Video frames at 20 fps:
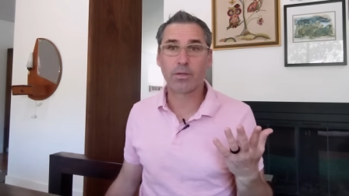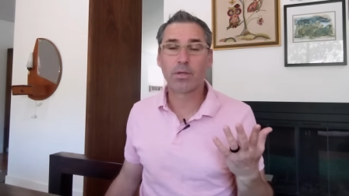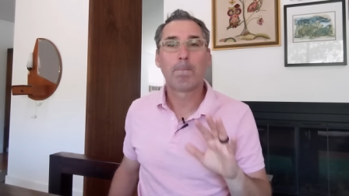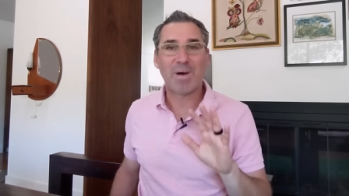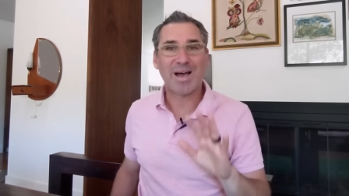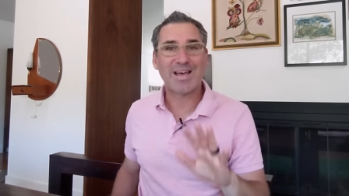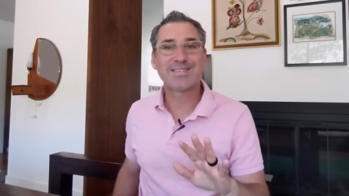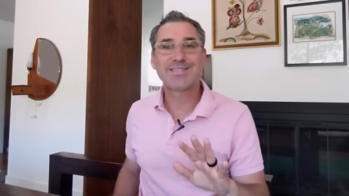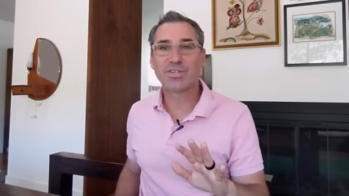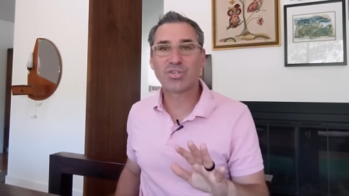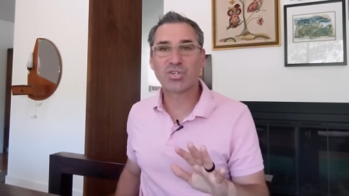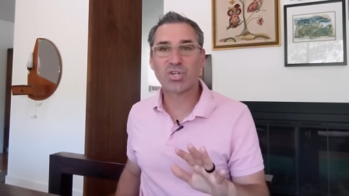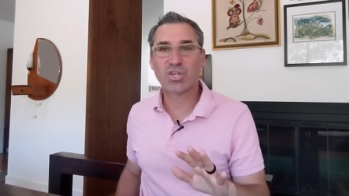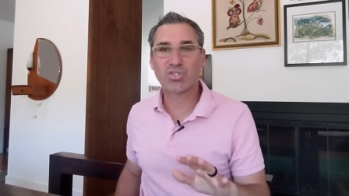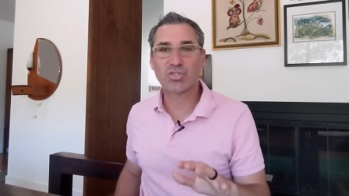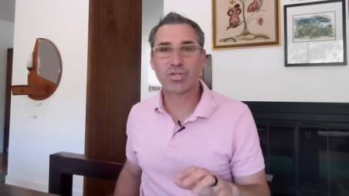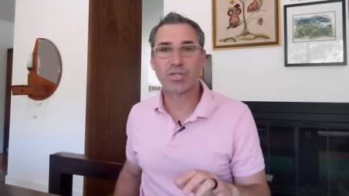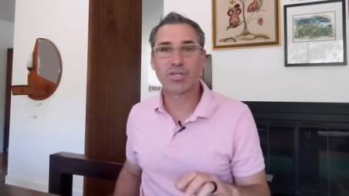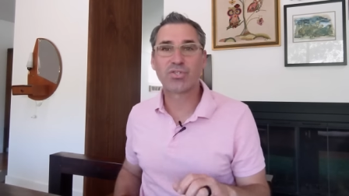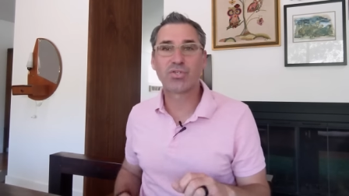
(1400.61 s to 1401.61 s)
My
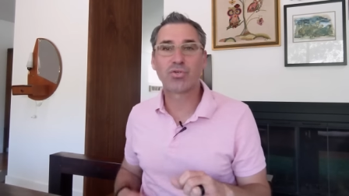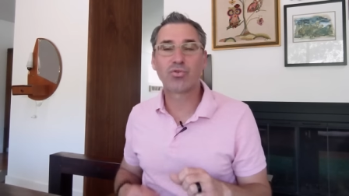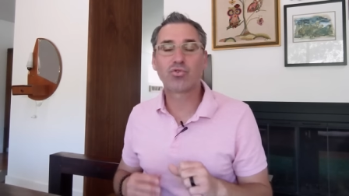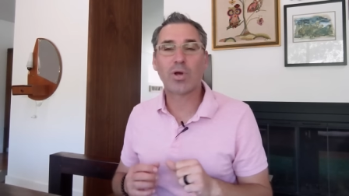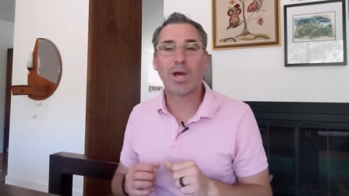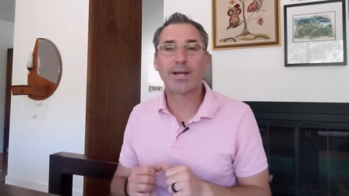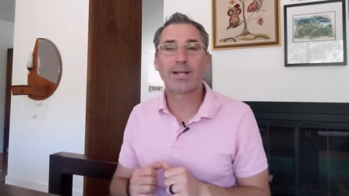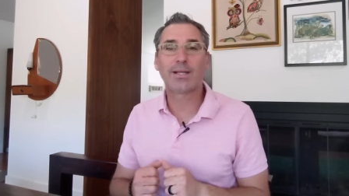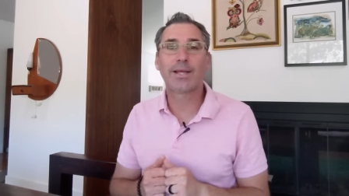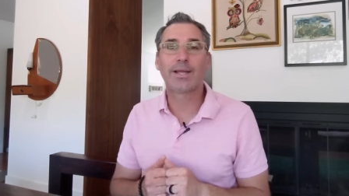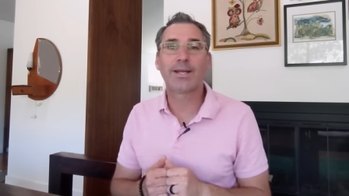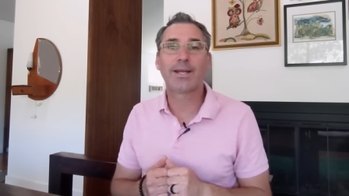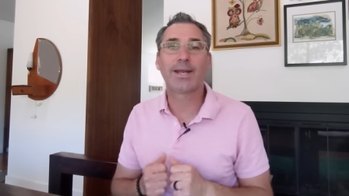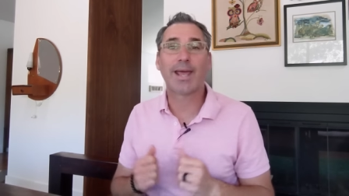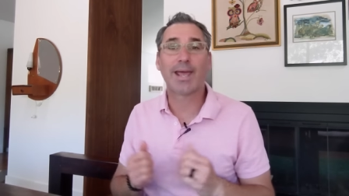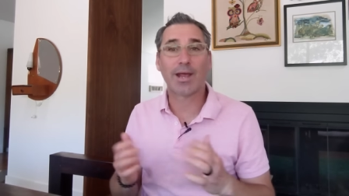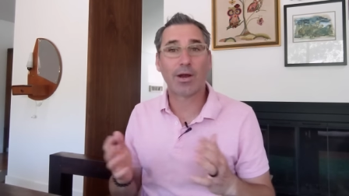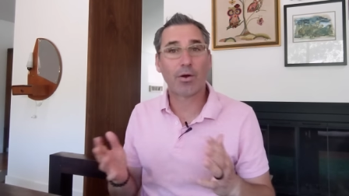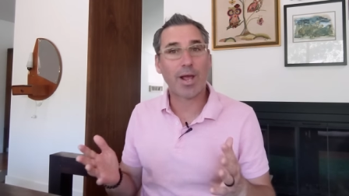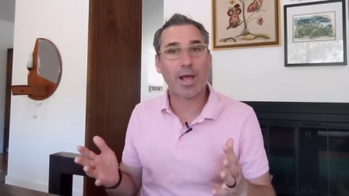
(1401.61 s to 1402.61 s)
suggestion is you try to let it
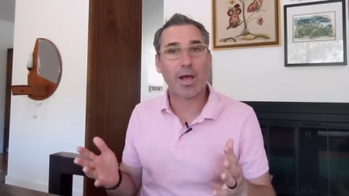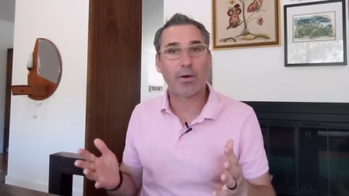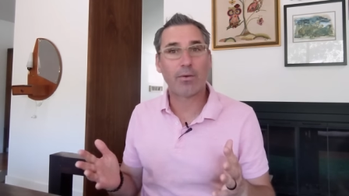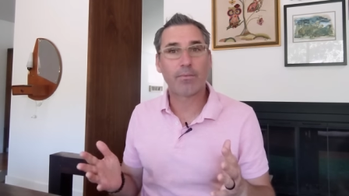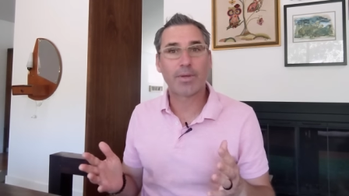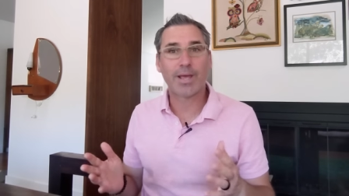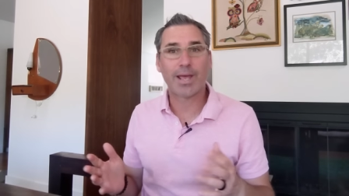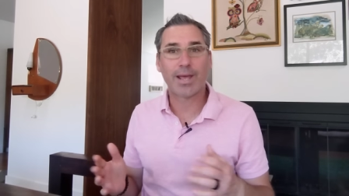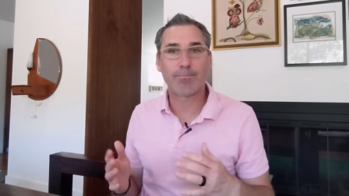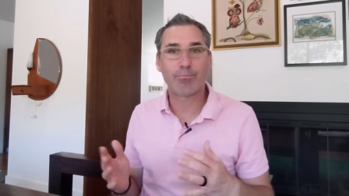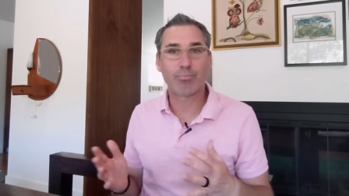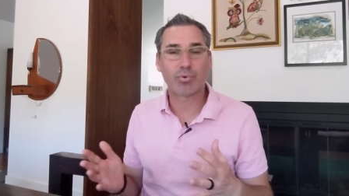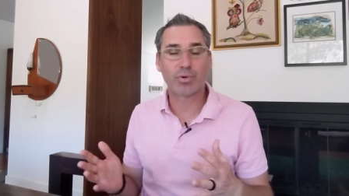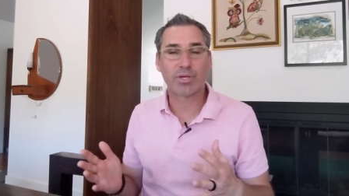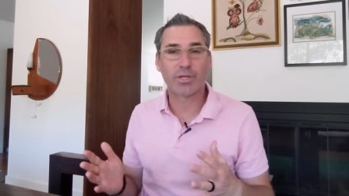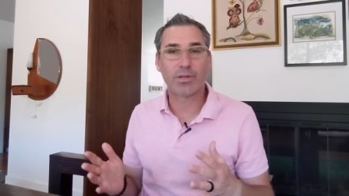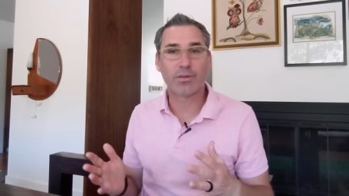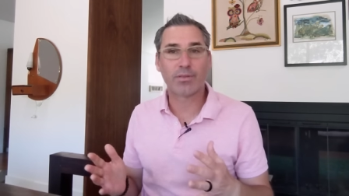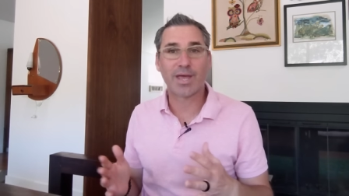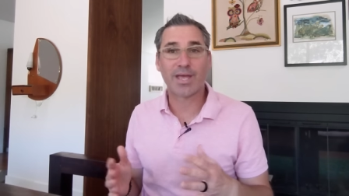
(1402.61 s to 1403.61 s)
air out and
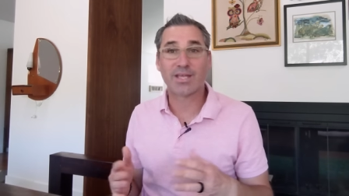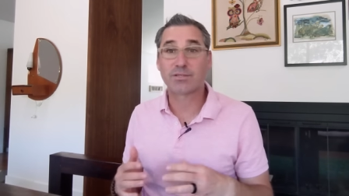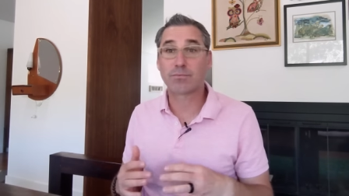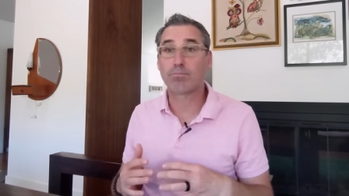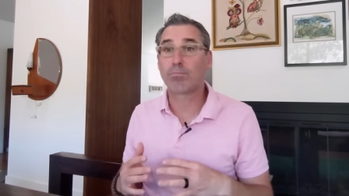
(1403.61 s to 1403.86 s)
breathe